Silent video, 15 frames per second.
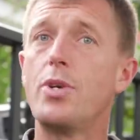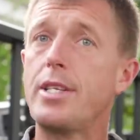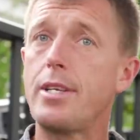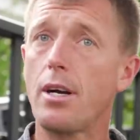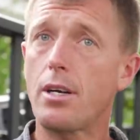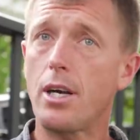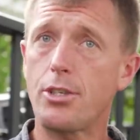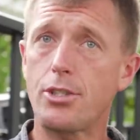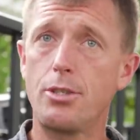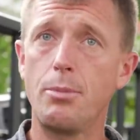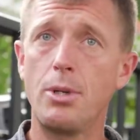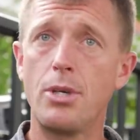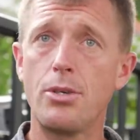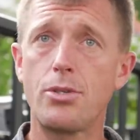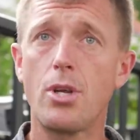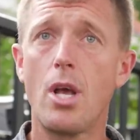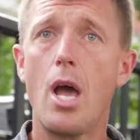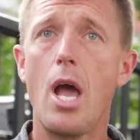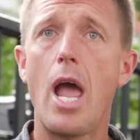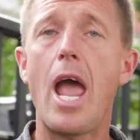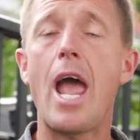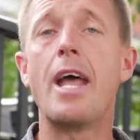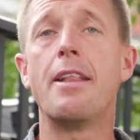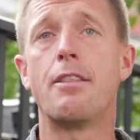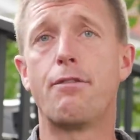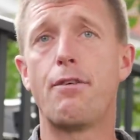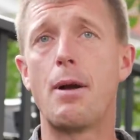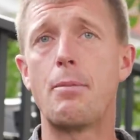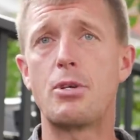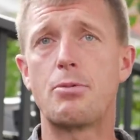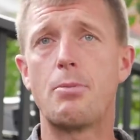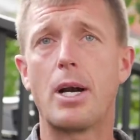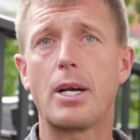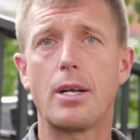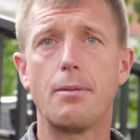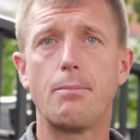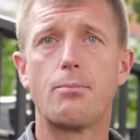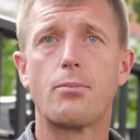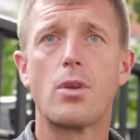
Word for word: retail customers, and the farmers market.